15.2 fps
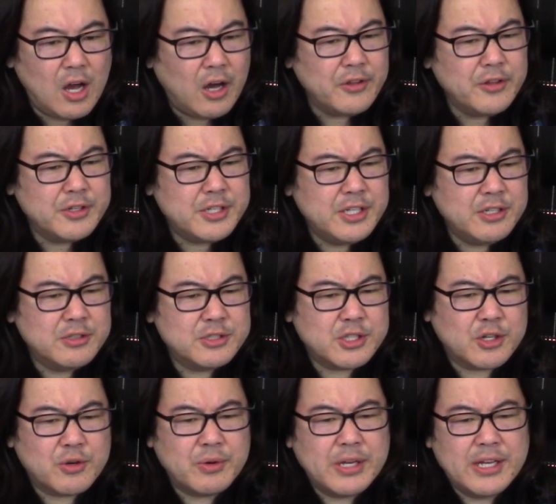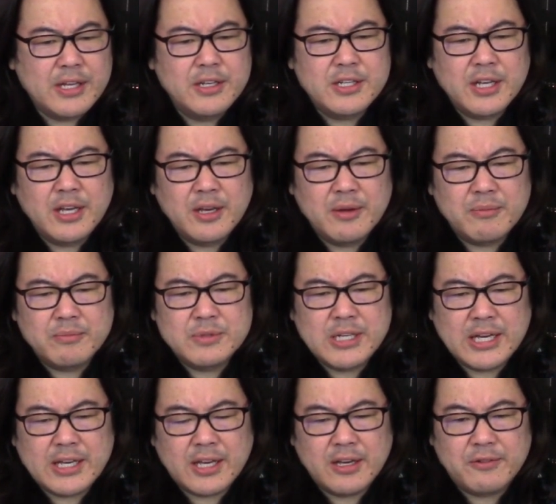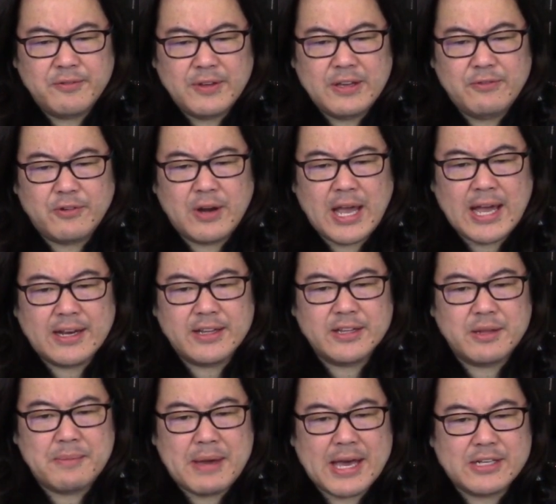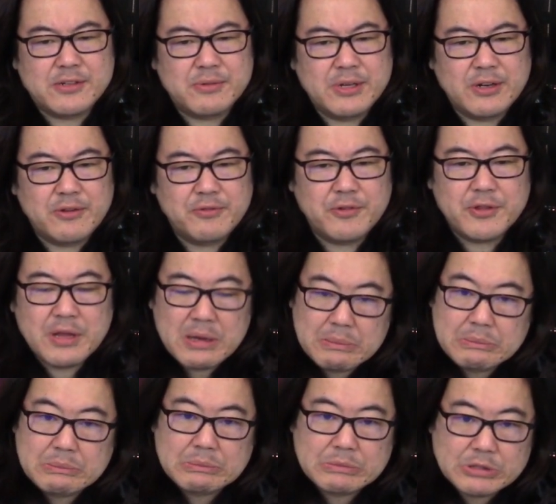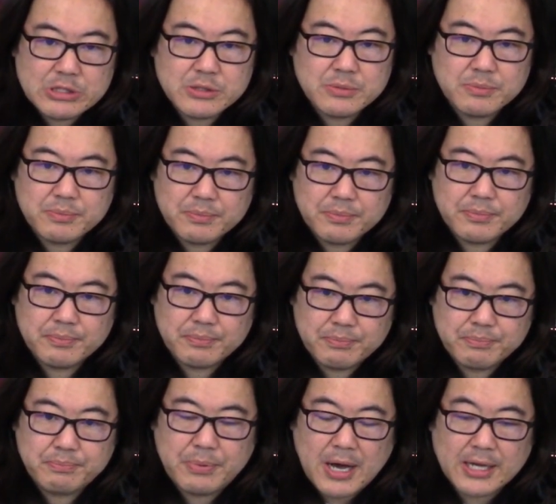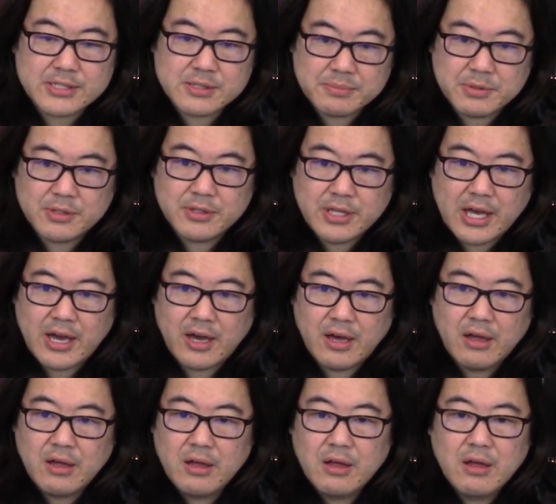All the TOs agreed to him taking a fee for handling the Matcherino for them. It's possible, yeah.